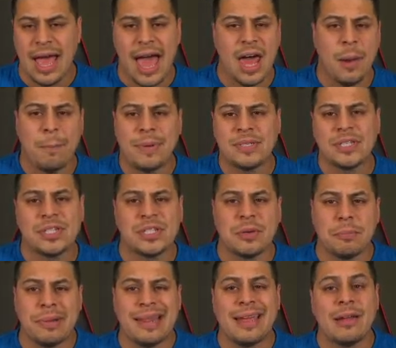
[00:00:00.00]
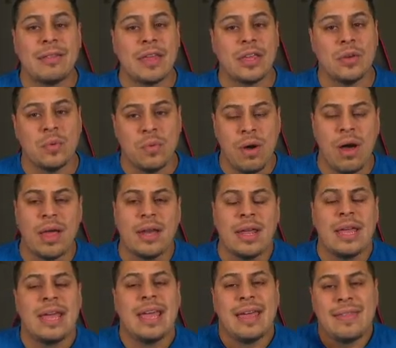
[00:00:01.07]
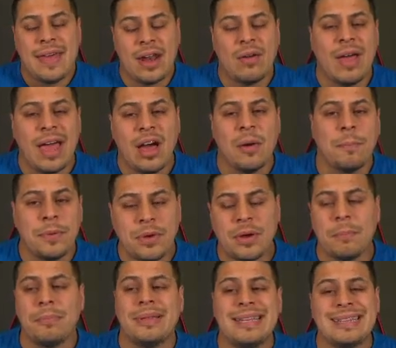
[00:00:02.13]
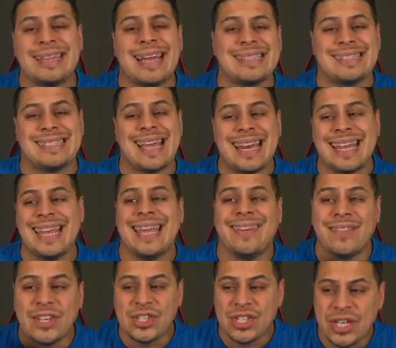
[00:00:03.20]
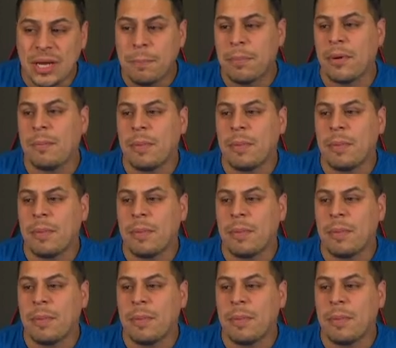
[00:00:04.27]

out of position player that you want and that'll help you complete that set even cheaper.